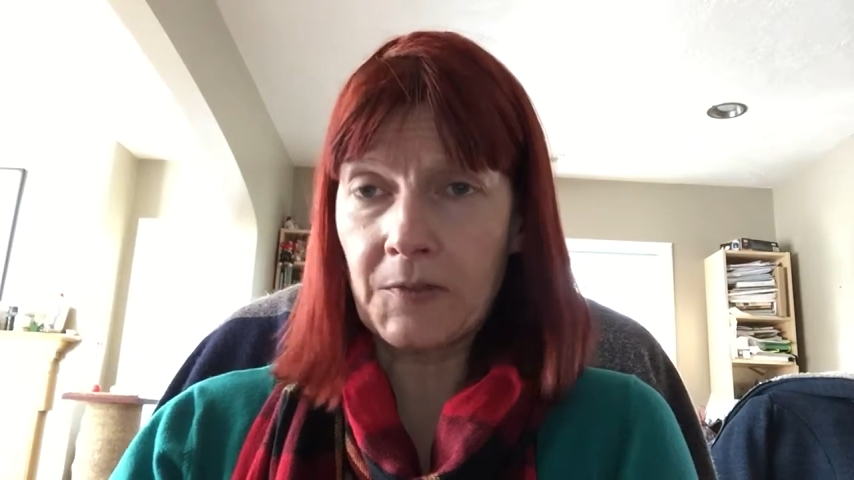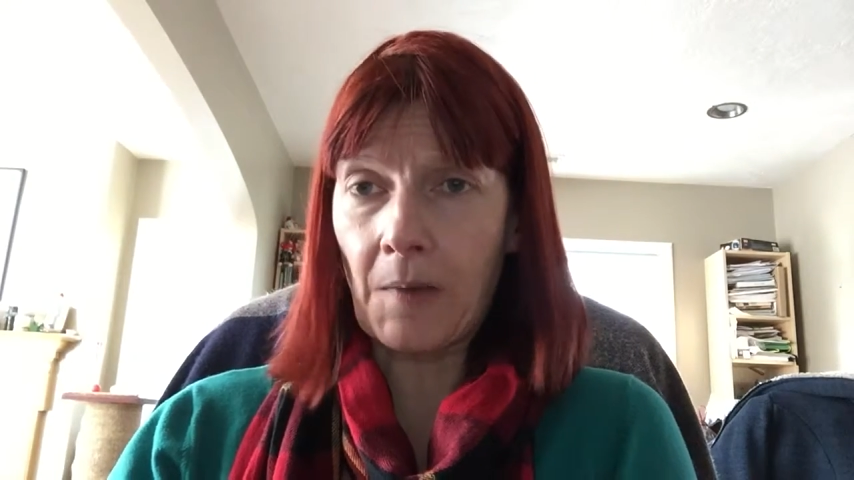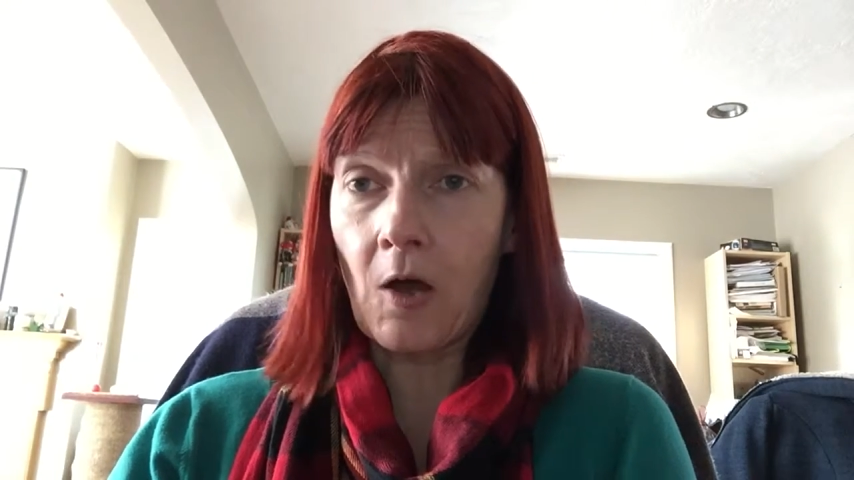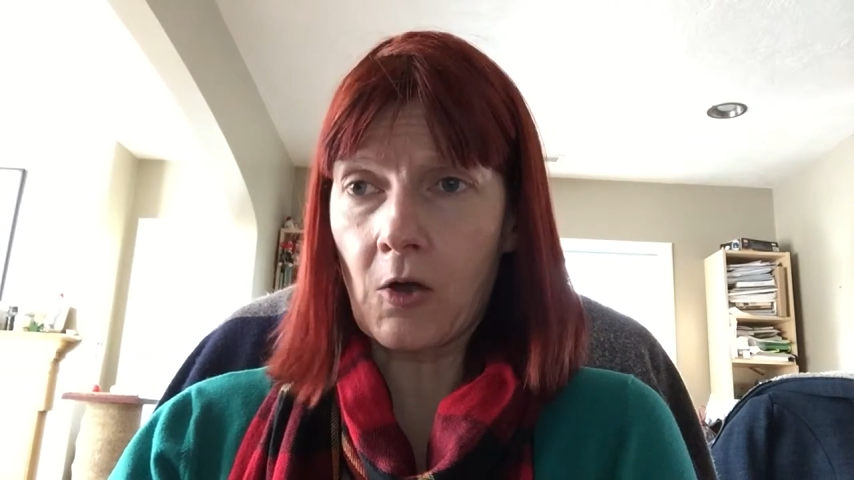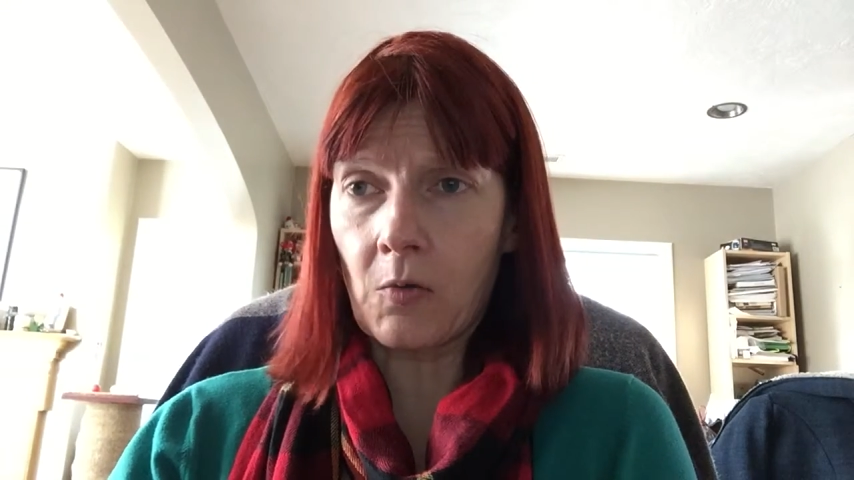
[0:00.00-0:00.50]

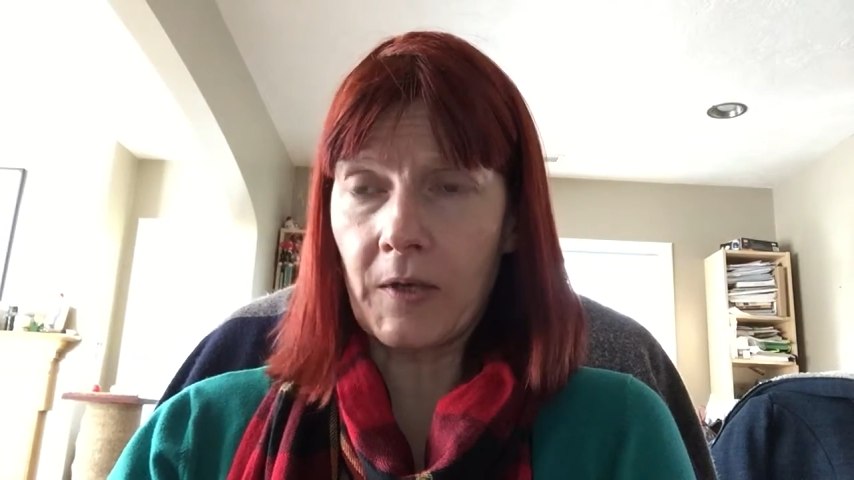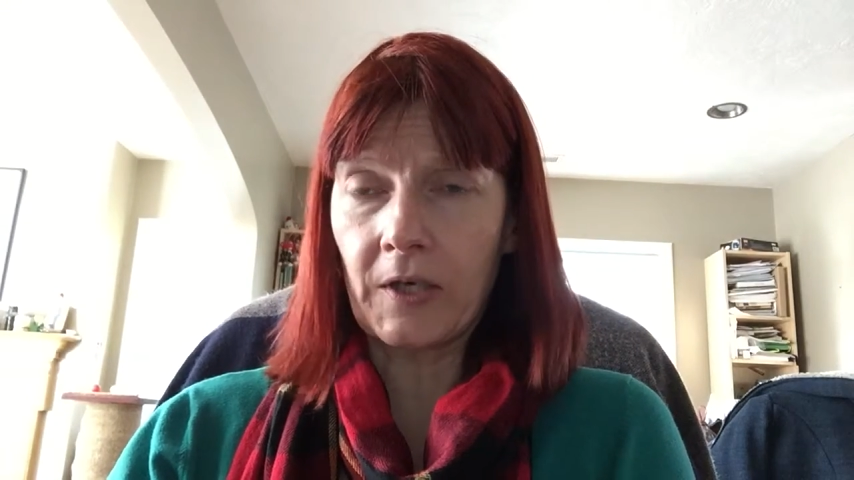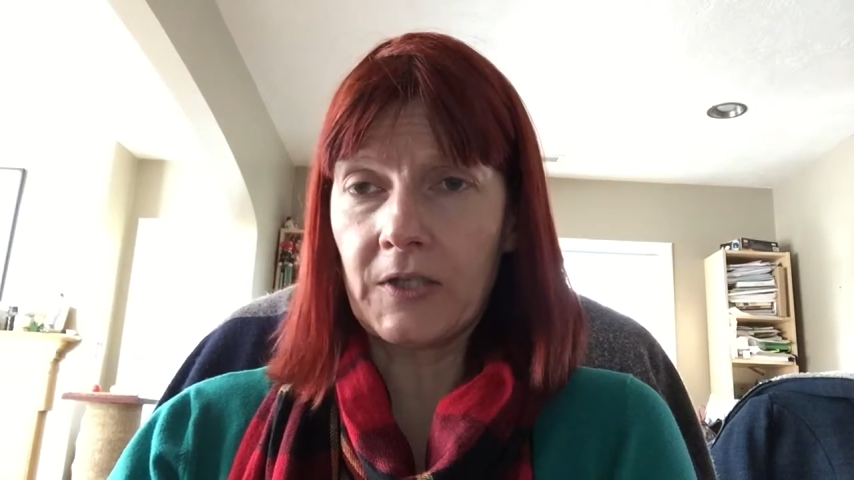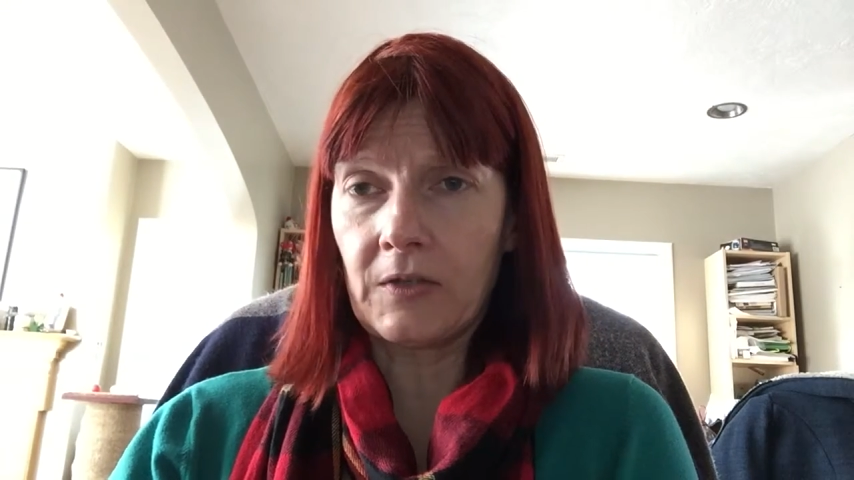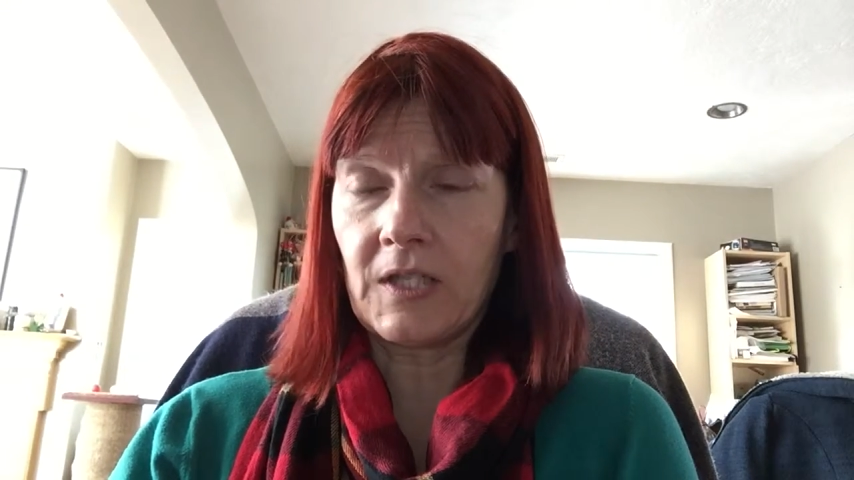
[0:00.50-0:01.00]
Spark when
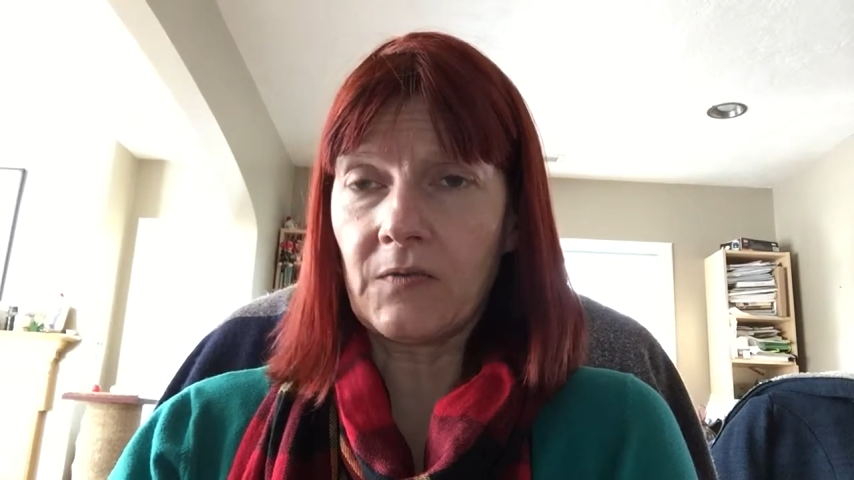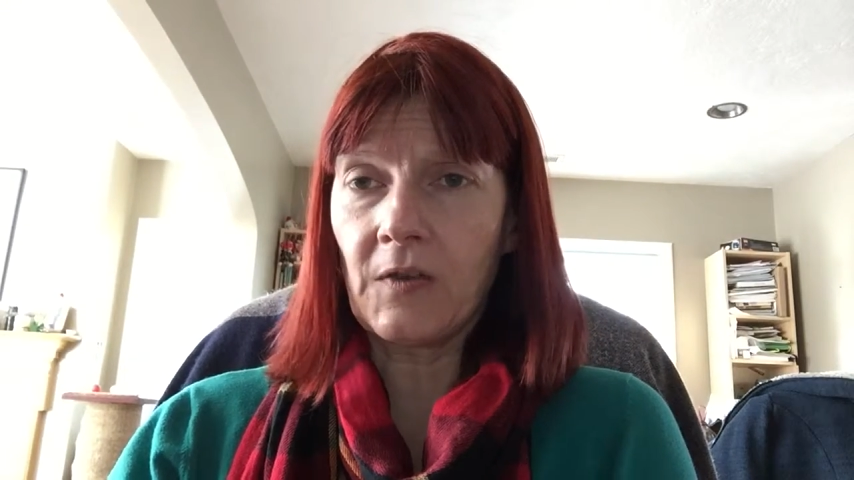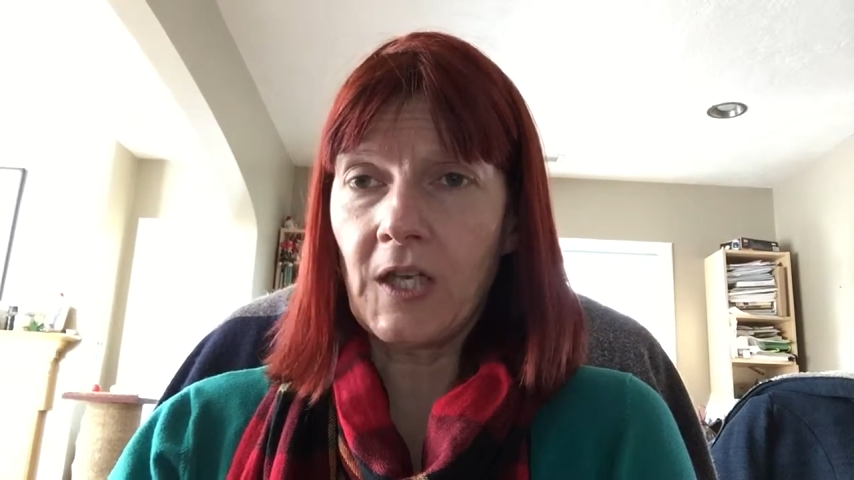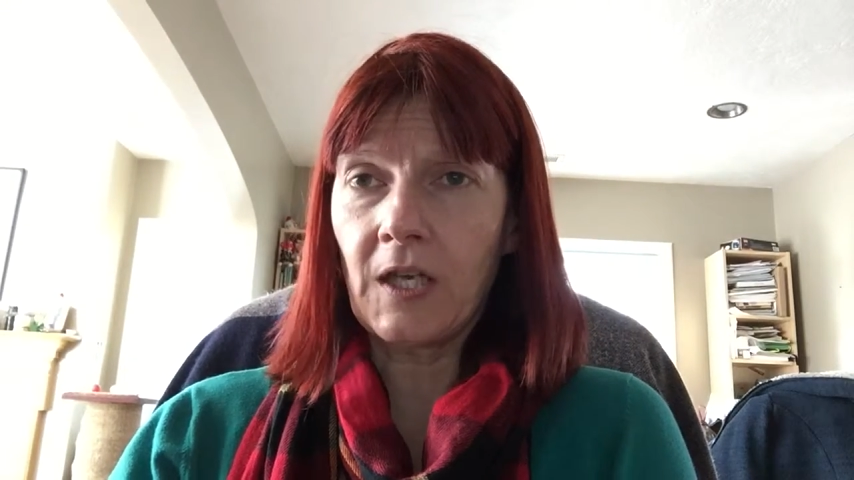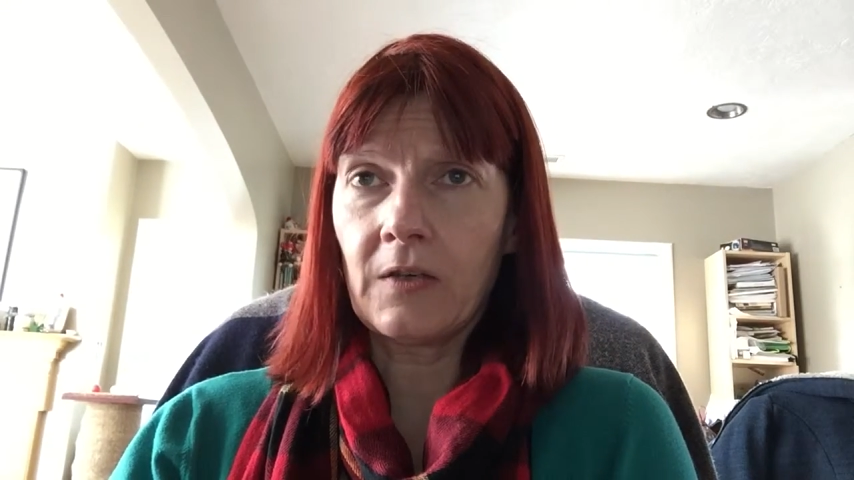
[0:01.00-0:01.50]
I do these
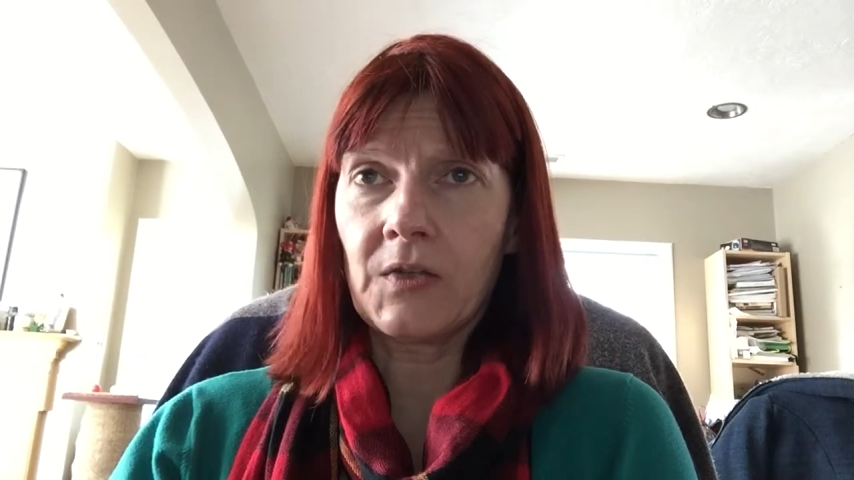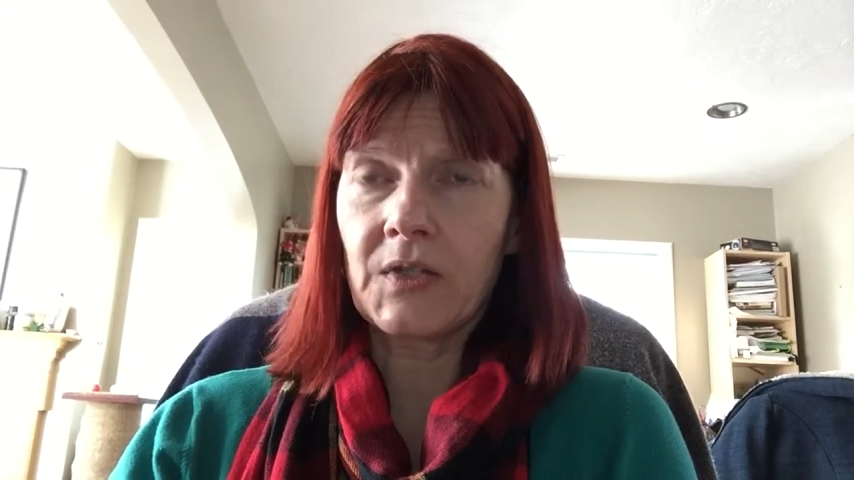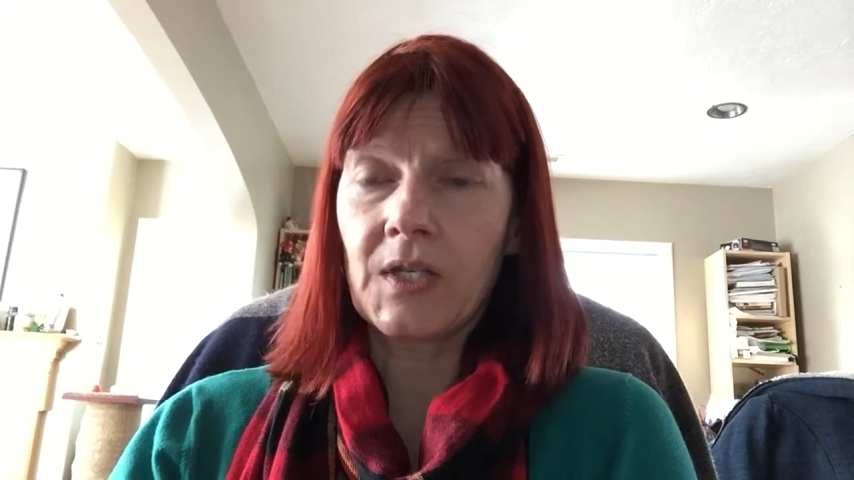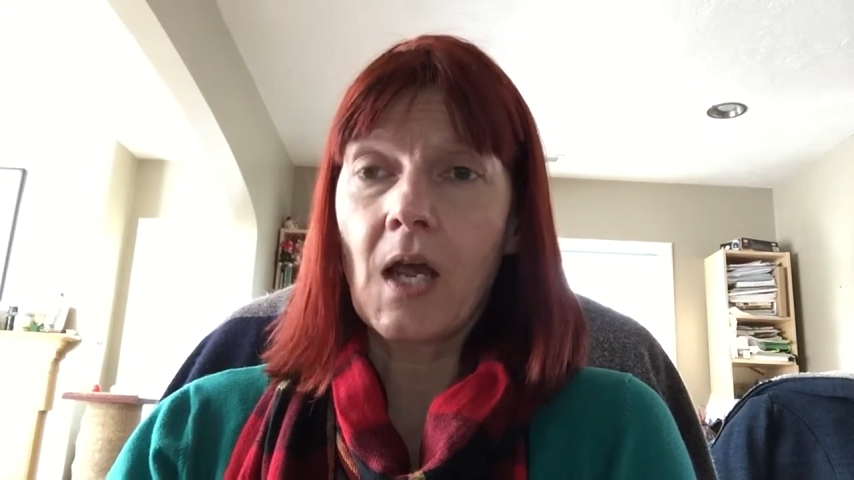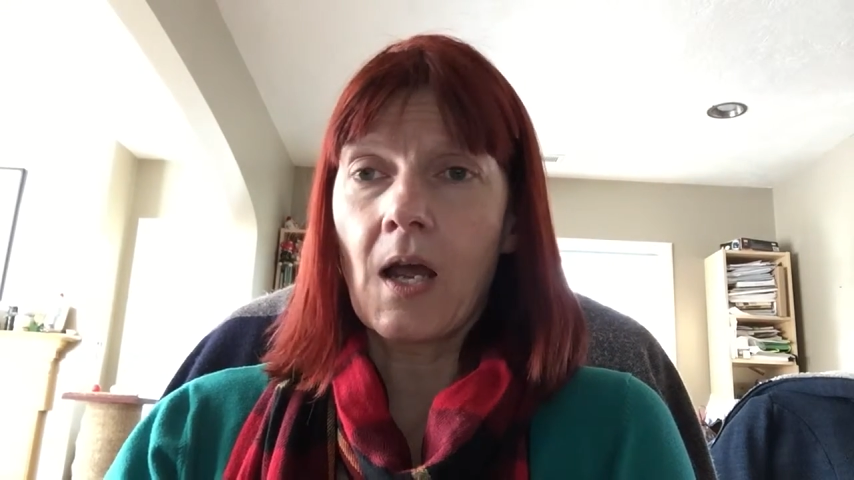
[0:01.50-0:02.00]
videos.